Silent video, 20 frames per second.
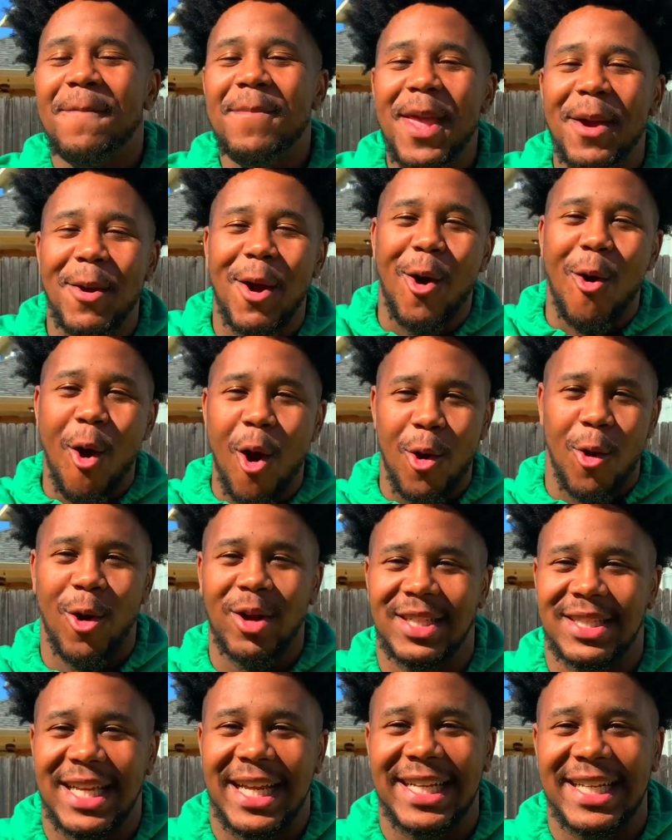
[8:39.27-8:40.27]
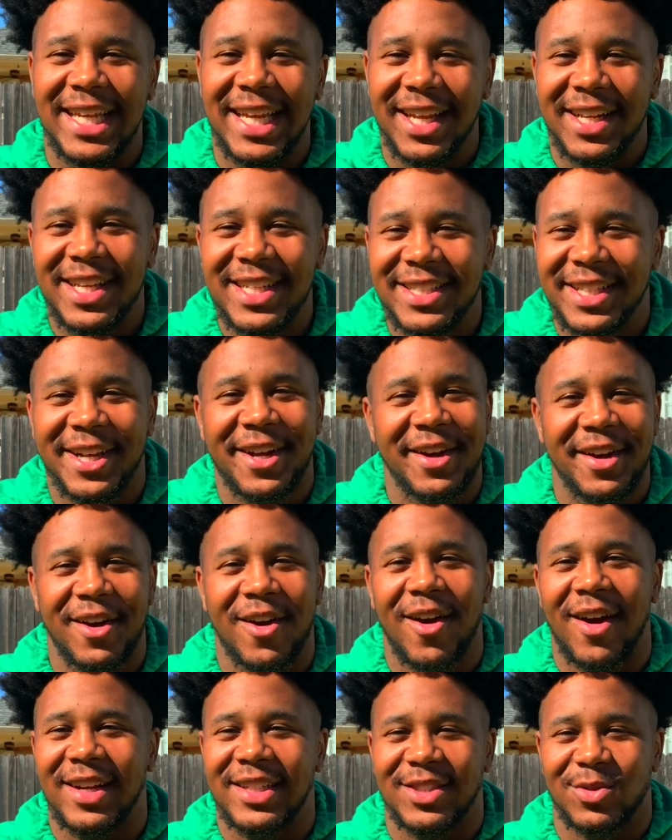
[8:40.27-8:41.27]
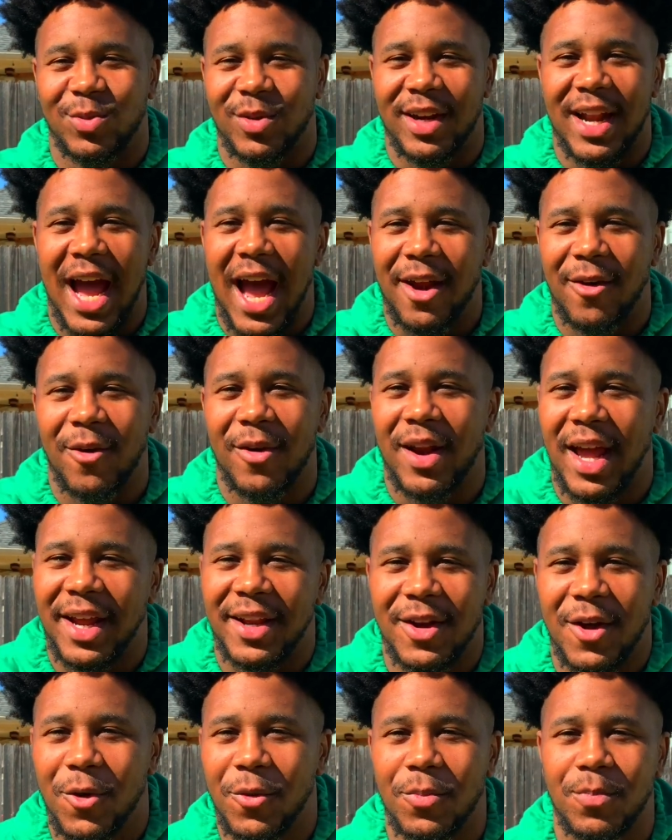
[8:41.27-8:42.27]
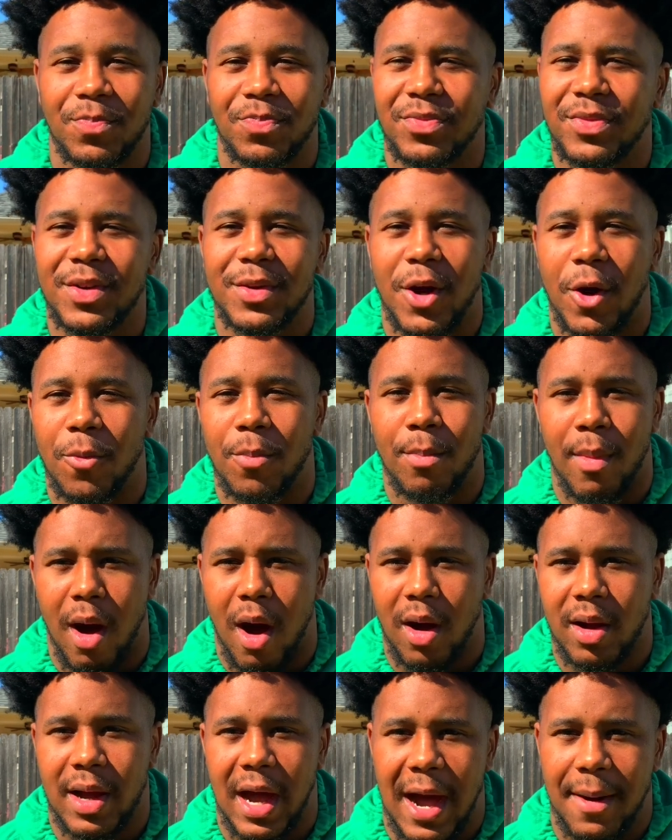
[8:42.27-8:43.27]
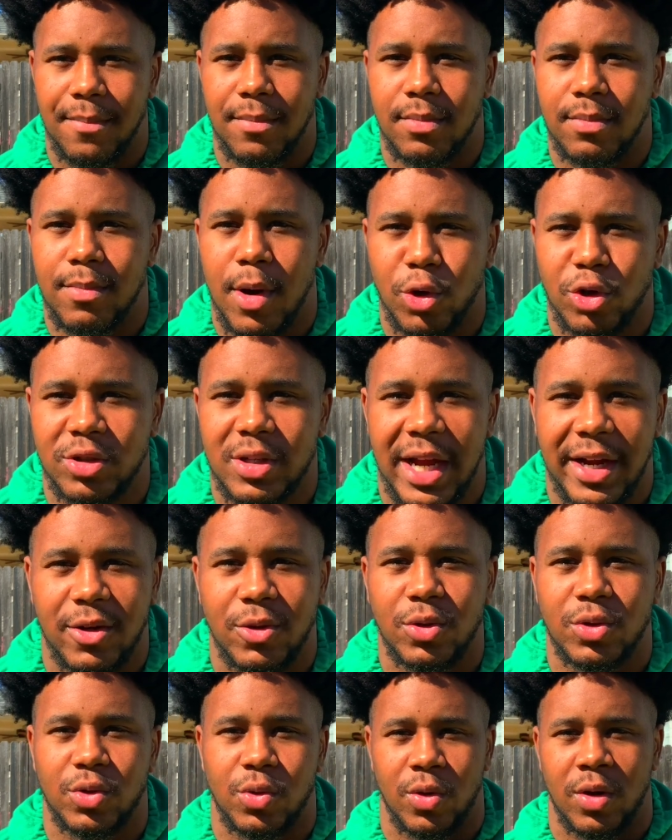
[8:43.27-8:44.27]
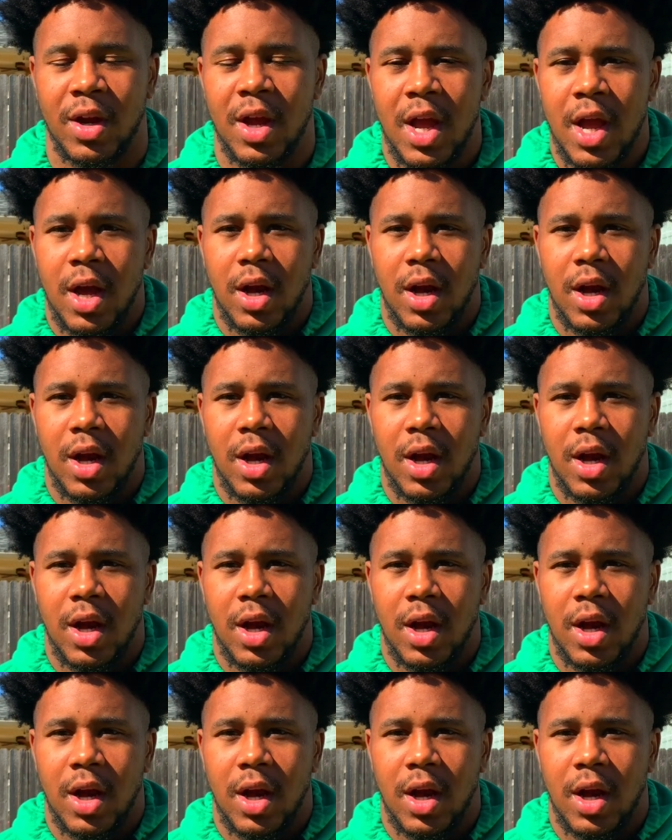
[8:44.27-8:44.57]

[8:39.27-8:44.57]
they were on horses. Like, these security guards were not on like no mall cop motorcycles or